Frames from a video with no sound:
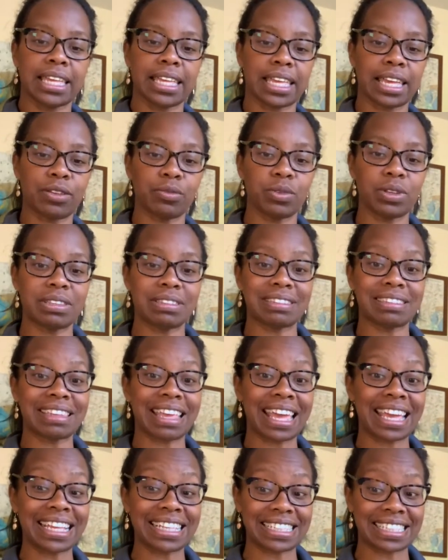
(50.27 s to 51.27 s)
Can we
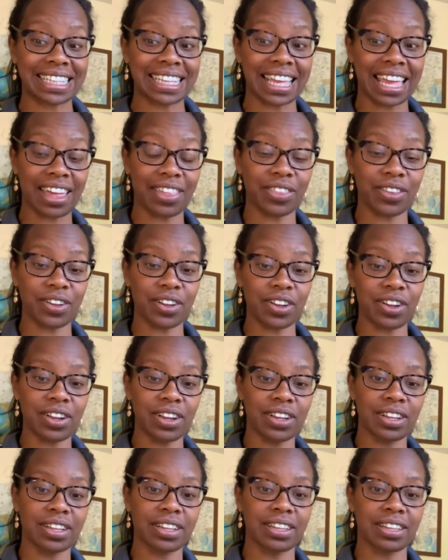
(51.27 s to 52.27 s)
say it together
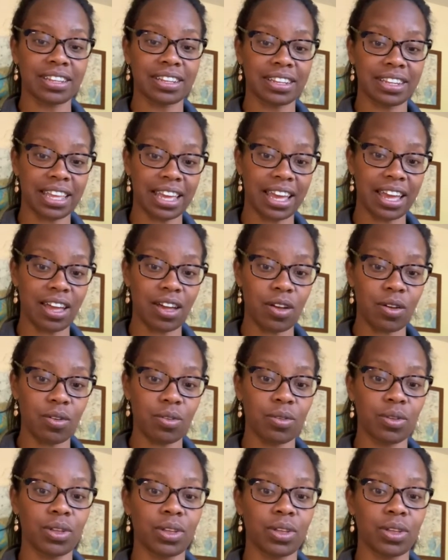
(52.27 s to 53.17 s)
now?